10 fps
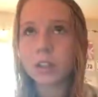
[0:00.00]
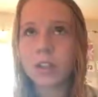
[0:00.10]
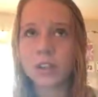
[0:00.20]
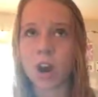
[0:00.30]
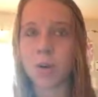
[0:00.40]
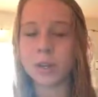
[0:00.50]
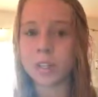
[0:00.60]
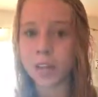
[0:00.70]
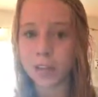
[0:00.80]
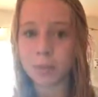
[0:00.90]
is always
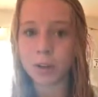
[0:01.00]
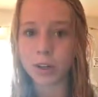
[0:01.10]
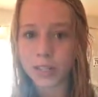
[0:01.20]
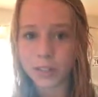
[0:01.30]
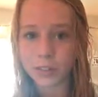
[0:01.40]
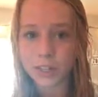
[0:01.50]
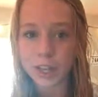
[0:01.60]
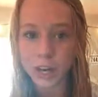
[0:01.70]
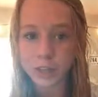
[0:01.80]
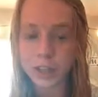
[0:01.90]
like progressively
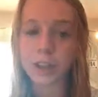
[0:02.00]
changing.